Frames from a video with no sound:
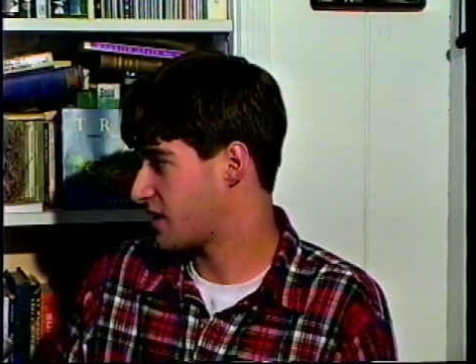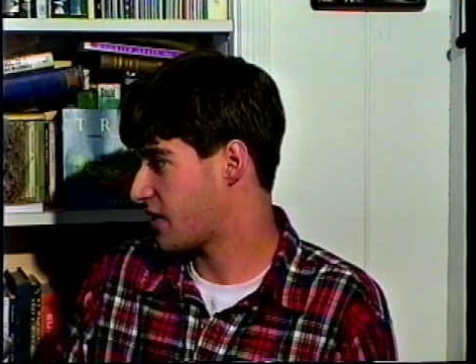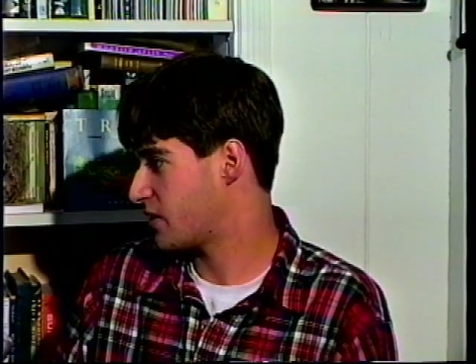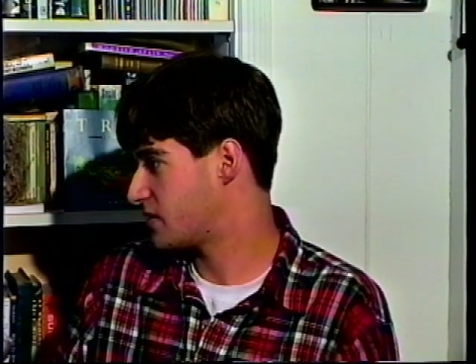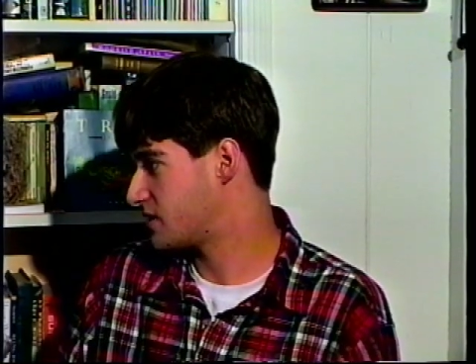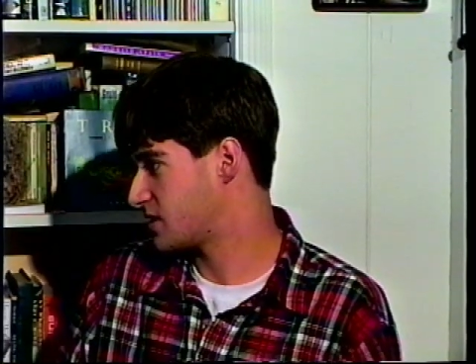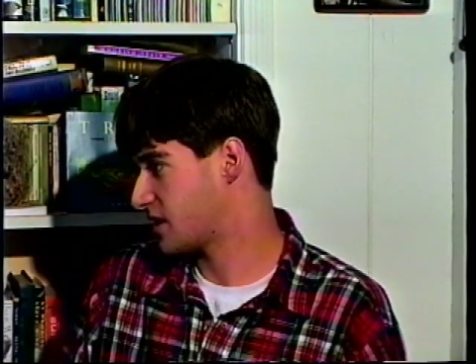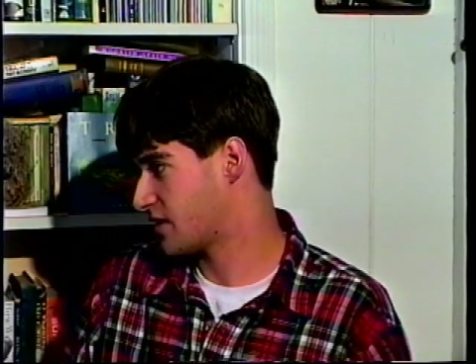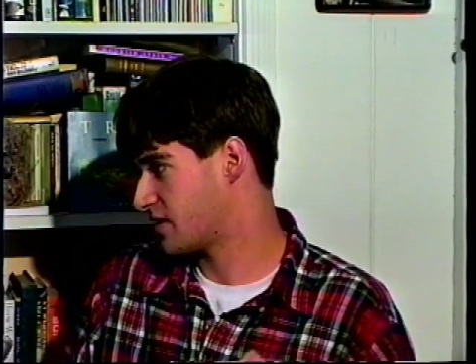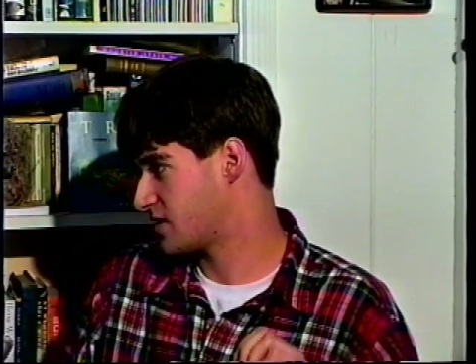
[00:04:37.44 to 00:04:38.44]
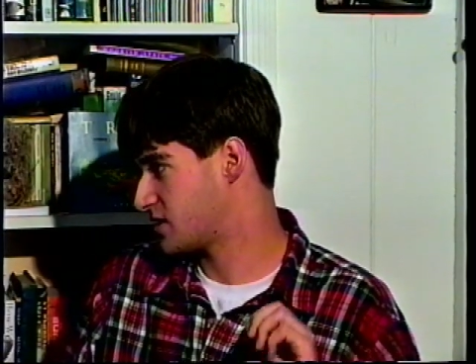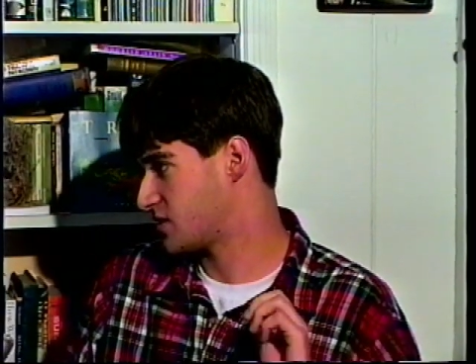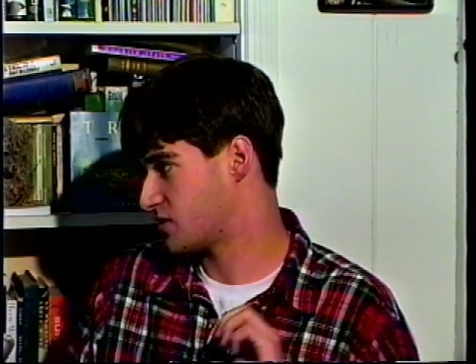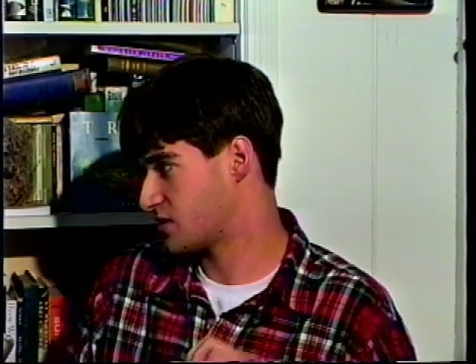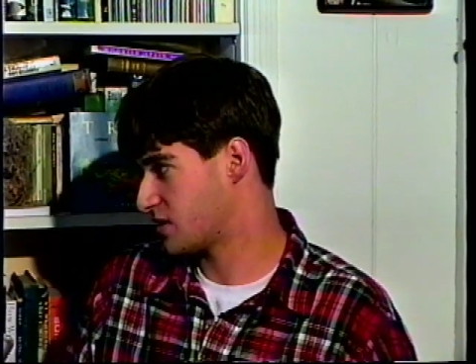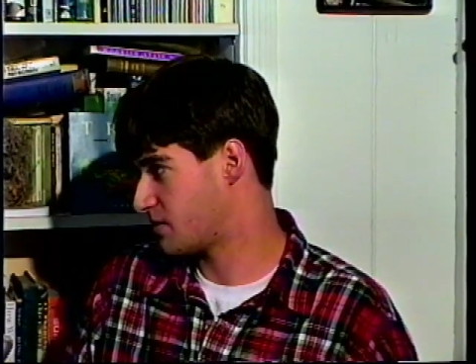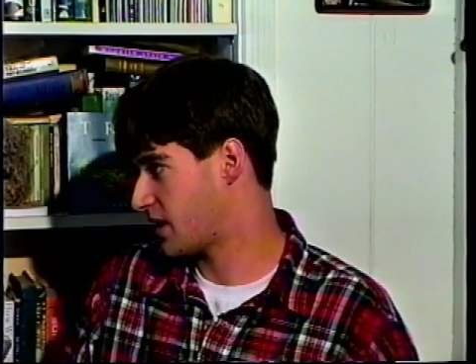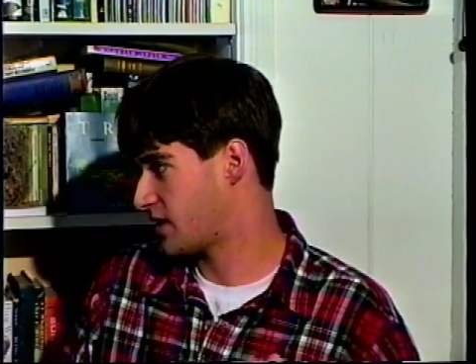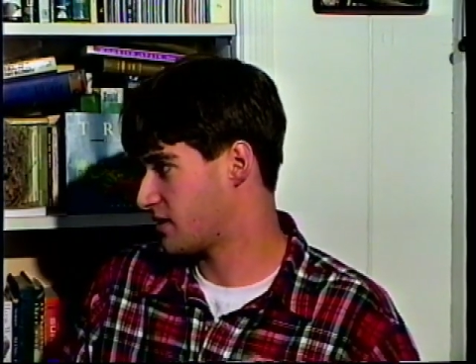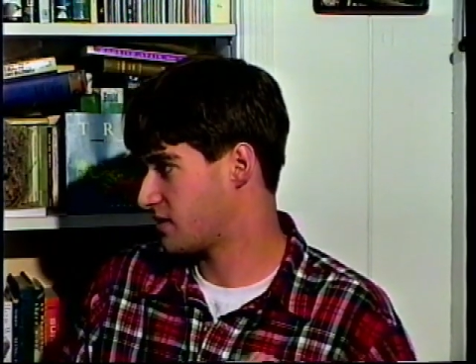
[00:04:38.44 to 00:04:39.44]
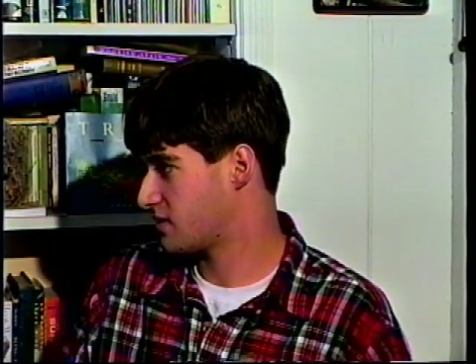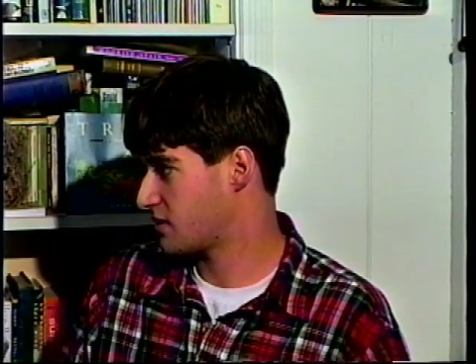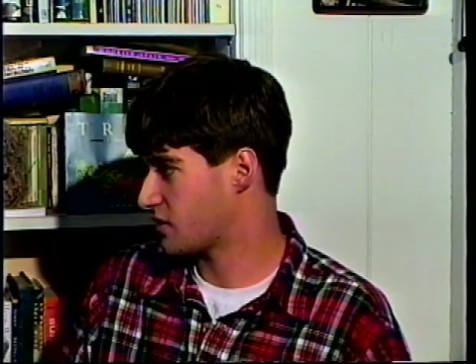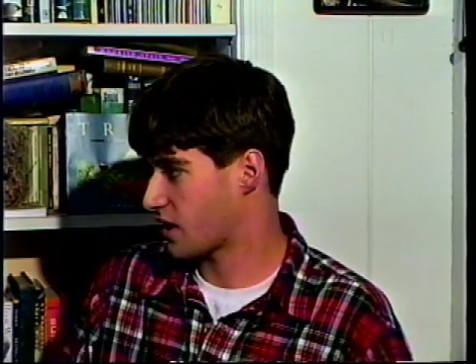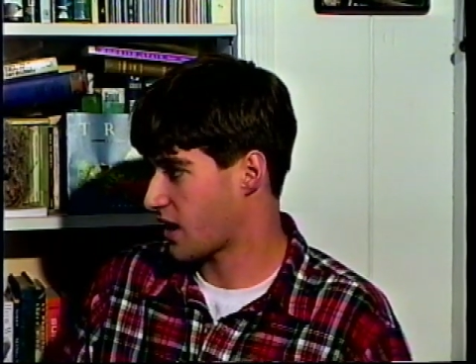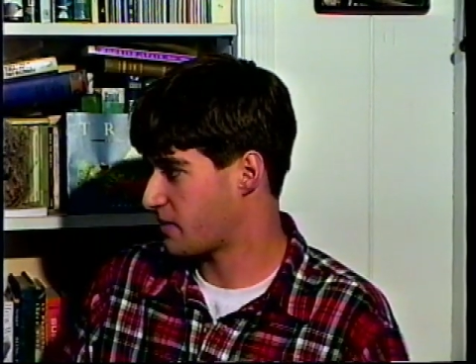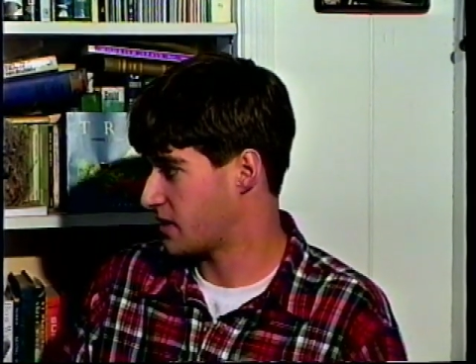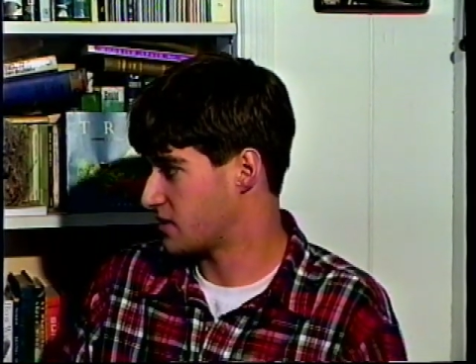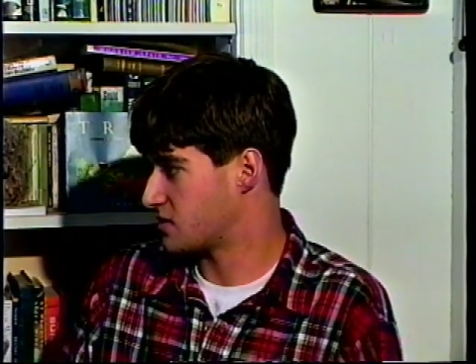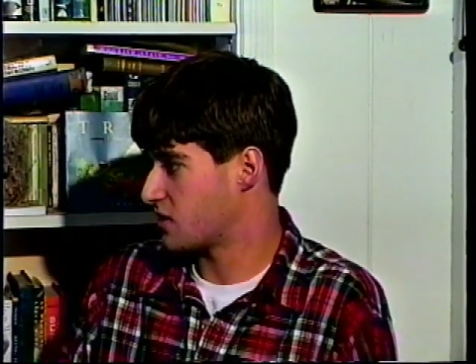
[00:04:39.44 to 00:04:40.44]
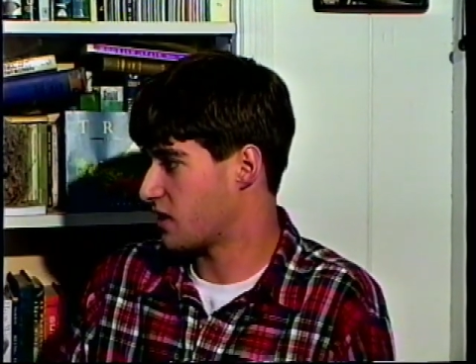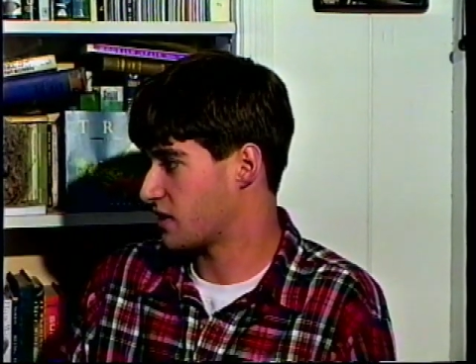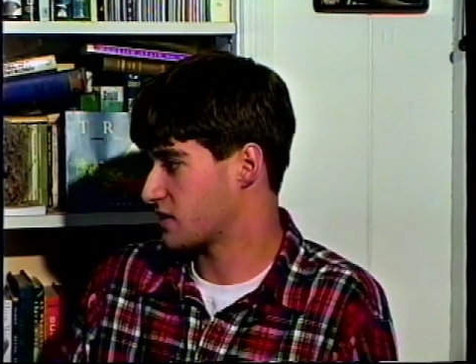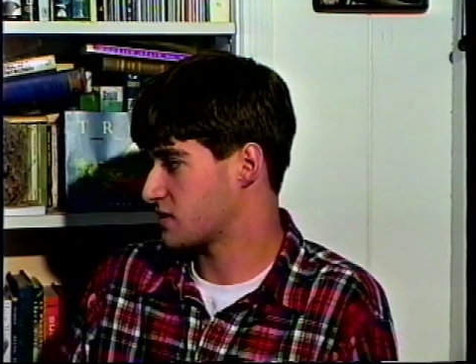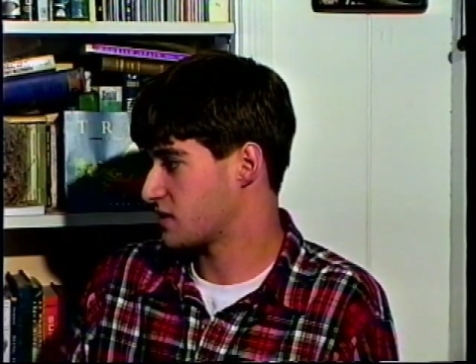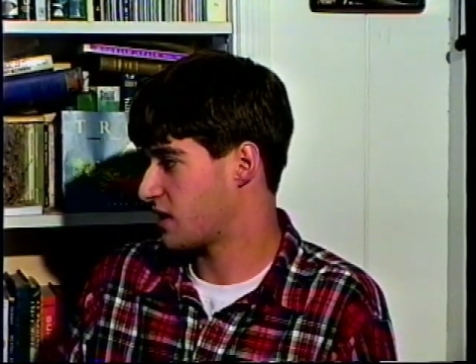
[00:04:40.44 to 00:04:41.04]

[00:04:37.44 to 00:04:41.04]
would sit down and assiduously paint, copy his drawings.